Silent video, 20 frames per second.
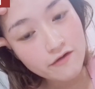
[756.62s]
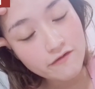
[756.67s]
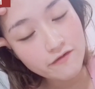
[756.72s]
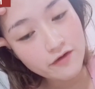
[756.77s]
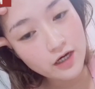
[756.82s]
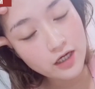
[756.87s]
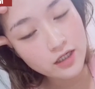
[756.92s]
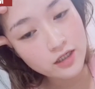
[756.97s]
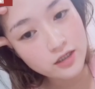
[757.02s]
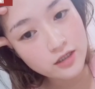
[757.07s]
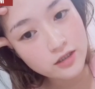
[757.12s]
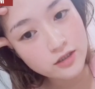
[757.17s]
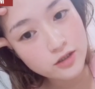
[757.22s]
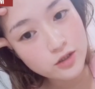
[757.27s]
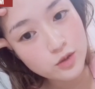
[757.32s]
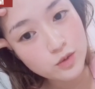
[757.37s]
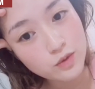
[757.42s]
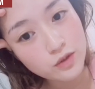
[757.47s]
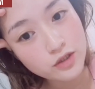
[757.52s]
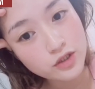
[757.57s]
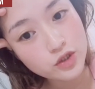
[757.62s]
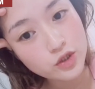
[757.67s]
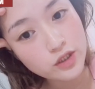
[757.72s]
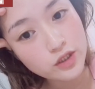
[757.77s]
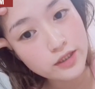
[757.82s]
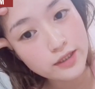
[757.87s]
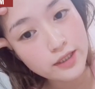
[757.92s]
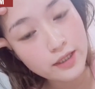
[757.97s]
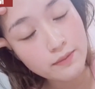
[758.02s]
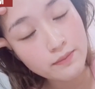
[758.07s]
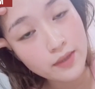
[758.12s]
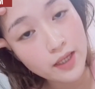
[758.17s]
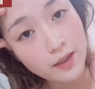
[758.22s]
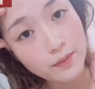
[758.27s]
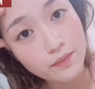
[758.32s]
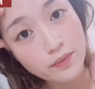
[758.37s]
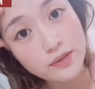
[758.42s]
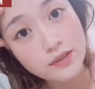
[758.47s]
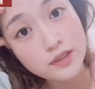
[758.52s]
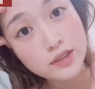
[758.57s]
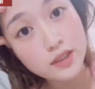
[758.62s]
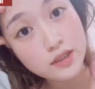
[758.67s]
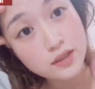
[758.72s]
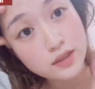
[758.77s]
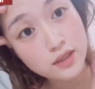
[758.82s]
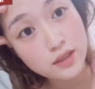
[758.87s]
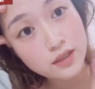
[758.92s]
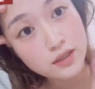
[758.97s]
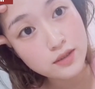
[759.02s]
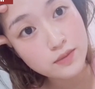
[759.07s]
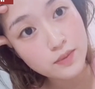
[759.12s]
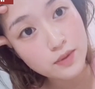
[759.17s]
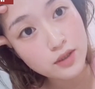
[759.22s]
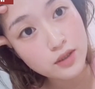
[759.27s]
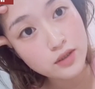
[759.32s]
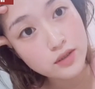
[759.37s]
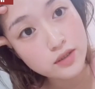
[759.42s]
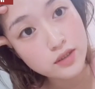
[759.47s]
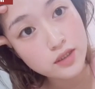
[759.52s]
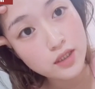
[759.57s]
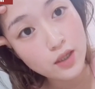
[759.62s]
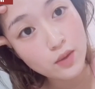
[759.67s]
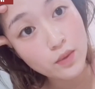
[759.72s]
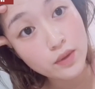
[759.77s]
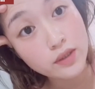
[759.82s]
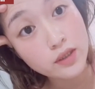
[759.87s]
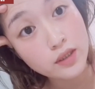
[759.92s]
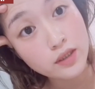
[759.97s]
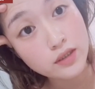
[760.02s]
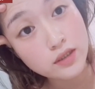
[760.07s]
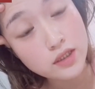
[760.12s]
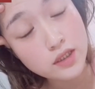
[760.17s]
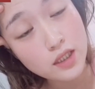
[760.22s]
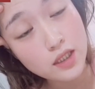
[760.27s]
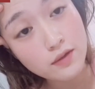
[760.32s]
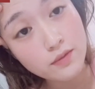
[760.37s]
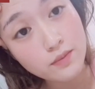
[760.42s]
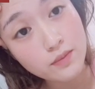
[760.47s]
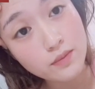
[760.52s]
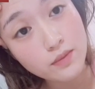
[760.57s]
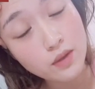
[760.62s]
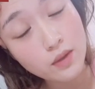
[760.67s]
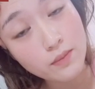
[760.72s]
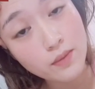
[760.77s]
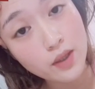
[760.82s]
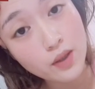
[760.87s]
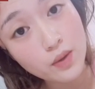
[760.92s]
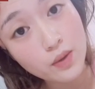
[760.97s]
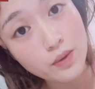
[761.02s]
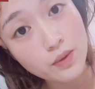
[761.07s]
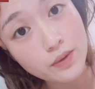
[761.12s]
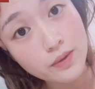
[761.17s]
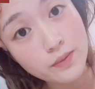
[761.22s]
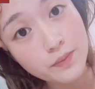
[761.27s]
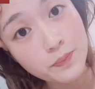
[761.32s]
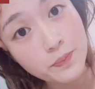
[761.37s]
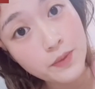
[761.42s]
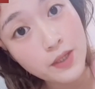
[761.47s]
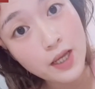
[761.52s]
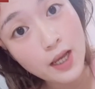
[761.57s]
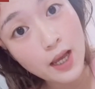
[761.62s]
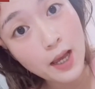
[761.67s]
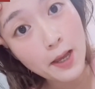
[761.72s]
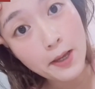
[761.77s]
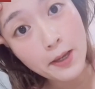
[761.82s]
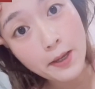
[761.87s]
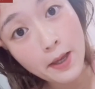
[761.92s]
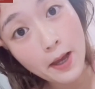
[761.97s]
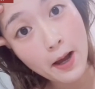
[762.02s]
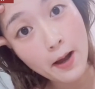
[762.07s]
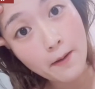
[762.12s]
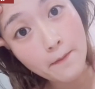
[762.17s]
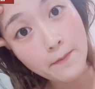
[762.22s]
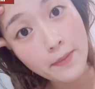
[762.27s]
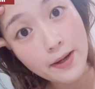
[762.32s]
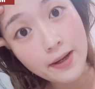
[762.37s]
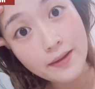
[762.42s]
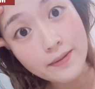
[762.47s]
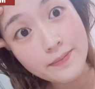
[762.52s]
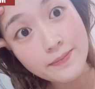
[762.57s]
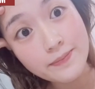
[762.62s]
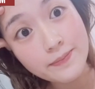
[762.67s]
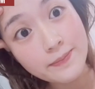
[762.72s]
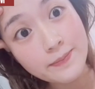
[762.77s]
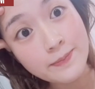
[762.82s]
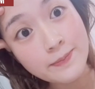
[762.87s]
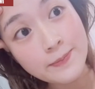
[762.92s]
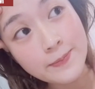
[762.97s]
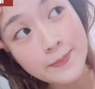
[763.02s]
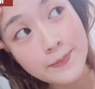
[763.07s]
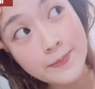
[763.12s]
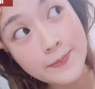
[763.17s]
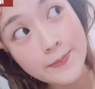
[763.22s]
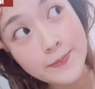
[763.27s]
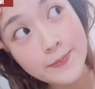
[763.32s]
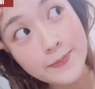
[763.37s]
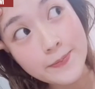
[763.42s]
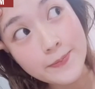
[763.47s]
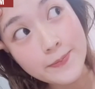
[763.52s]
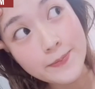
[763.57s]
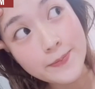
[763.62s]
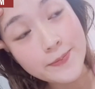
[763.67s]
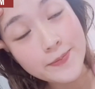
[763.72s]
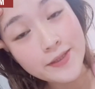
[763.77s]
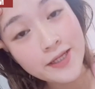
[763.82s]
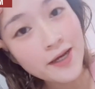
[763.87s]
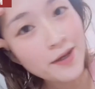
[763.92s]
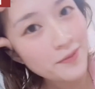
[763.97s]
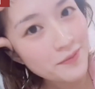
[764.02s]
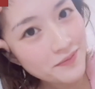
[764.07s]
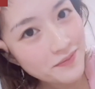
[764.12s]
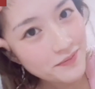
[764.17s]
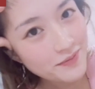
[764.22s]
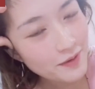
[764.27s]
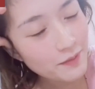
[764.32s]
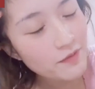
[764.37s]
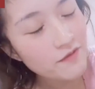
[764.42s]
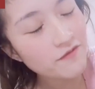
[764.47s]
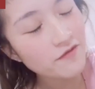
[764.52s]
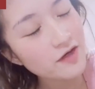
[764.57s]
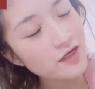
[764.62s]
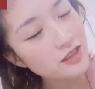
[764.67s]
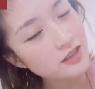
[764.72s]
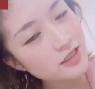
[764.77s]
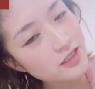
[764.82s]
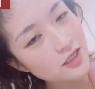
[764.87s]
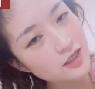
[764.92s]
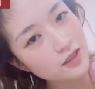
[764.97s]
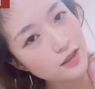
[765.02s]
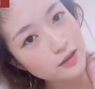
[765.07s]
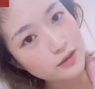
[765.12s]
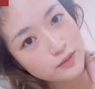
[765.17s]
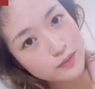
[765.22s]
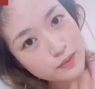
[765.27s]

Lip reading: fathers who will treat them like princesses because I wanted the same on my own. Yeah, but yeah, happy Father's Day.